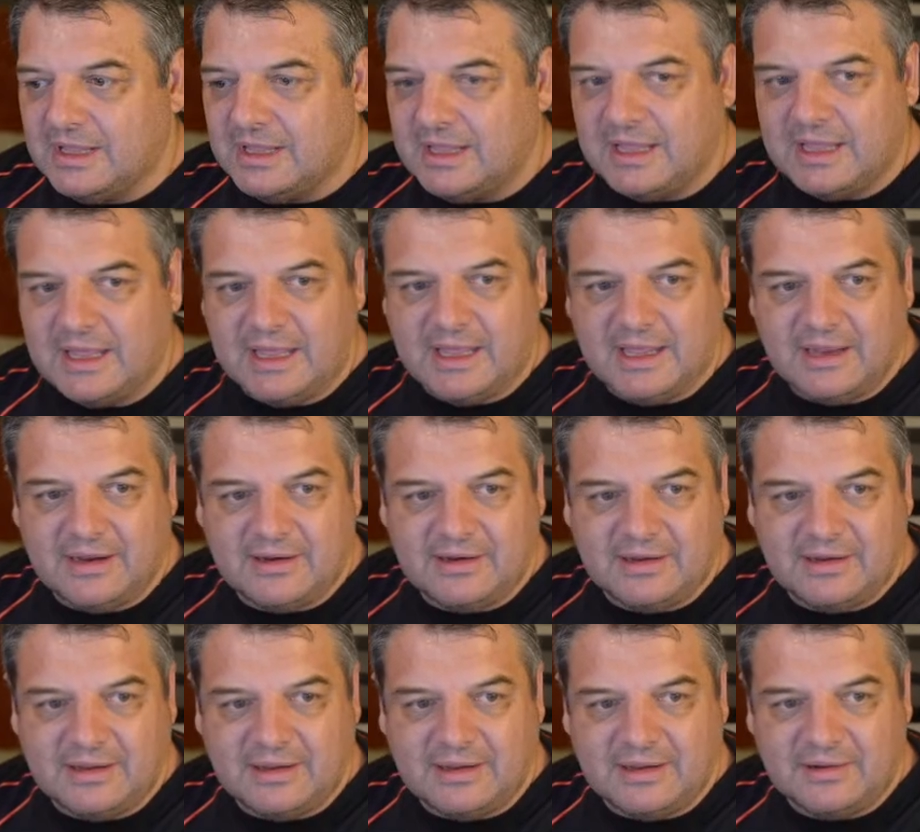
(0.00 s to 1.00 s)
and
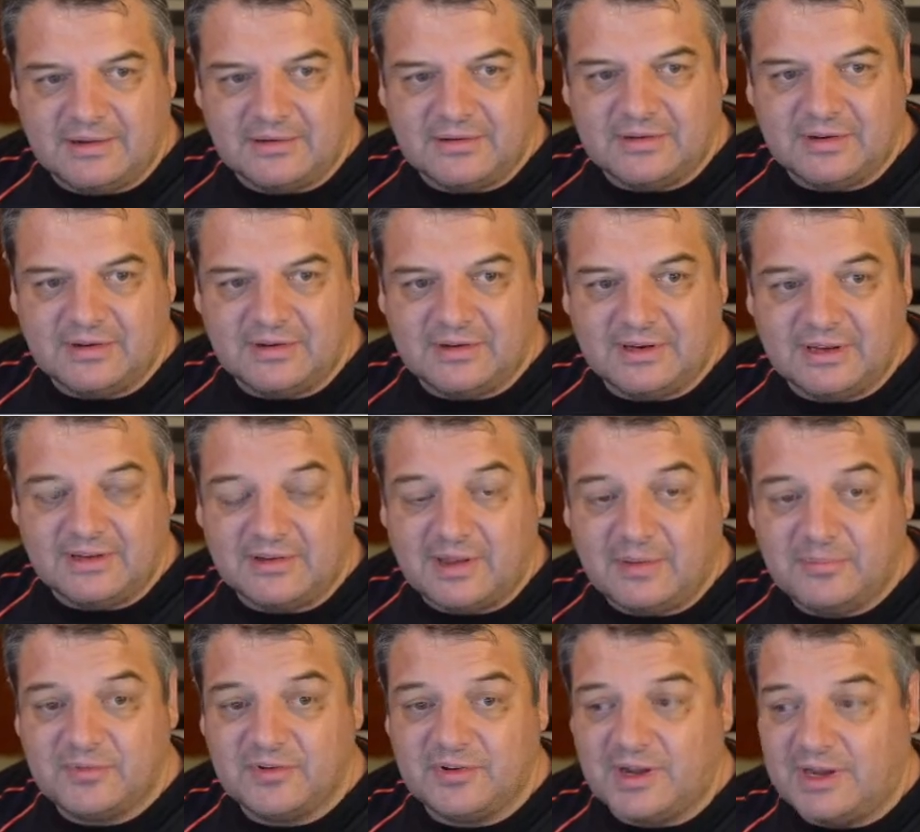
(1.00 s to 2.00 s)
so there's less
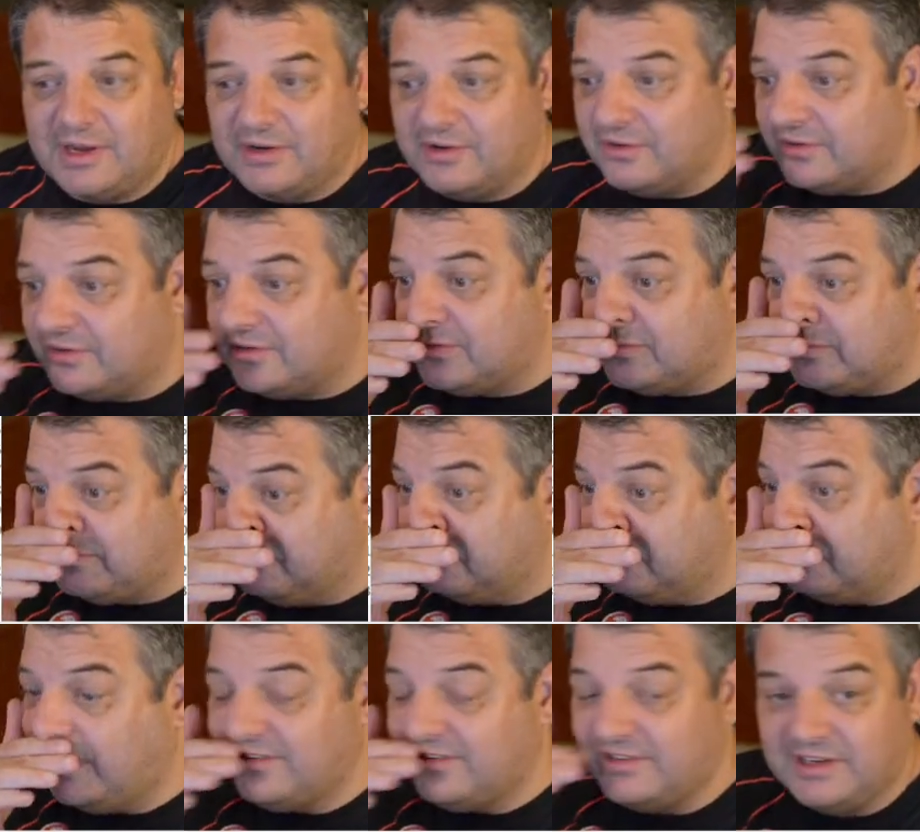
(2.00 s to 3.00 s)
upside because
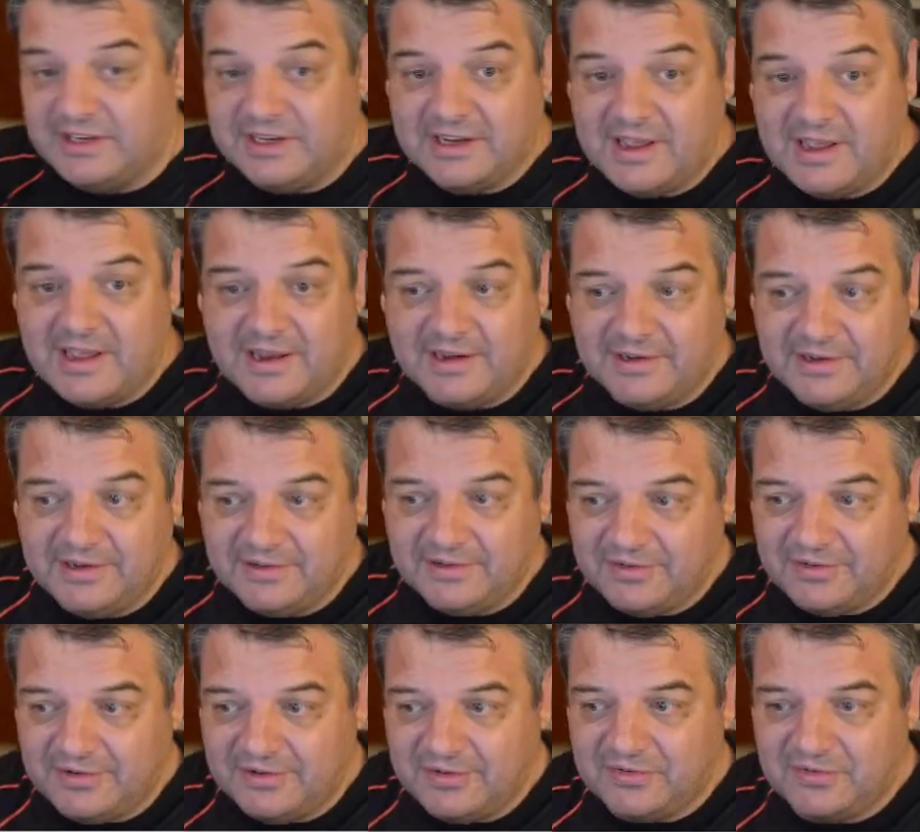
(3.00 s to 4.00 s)
basically you
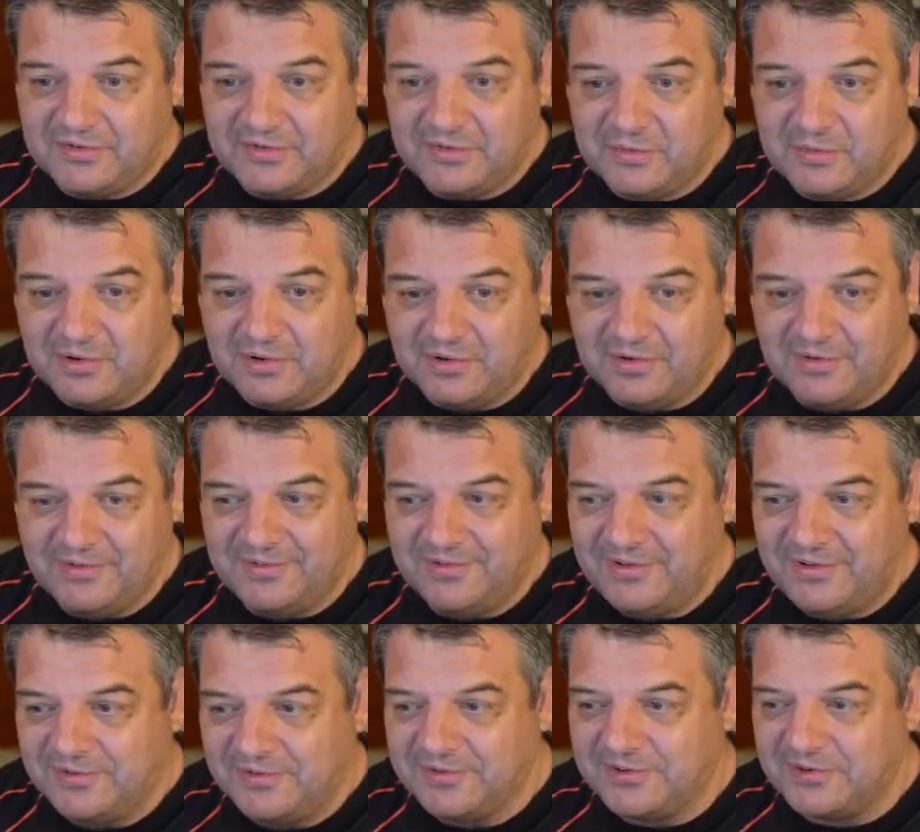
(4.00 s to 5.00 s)
can't. There's was